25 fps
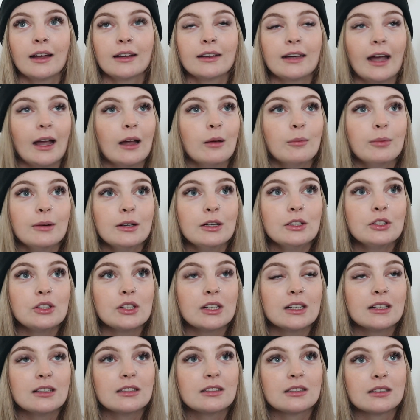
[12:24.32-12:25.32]
Cambridge
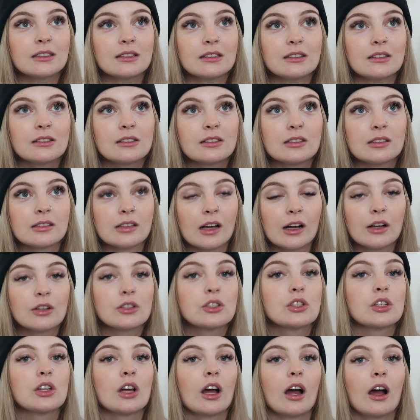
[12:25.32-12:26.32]
is
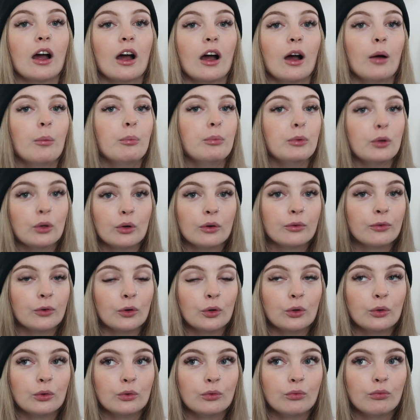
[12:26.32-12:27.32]
such a
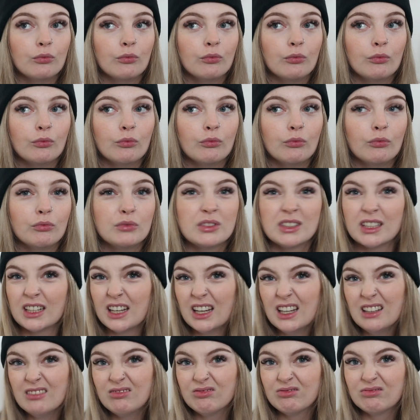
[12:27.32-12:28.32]
beautiful
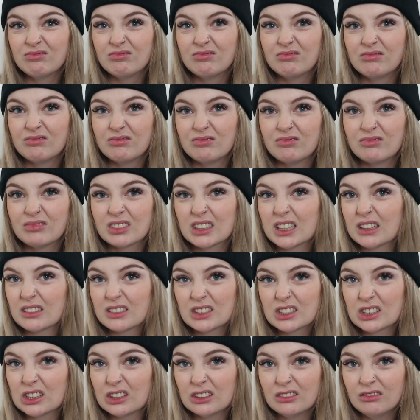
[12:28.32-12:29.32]
city. Is that what
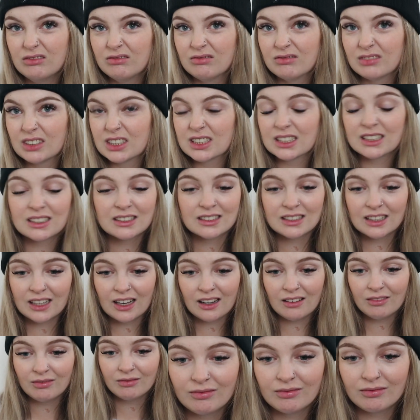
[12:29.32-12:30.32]
it's called? Is it a
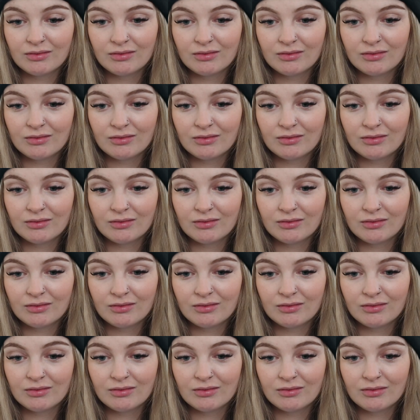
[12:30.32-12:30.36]
city?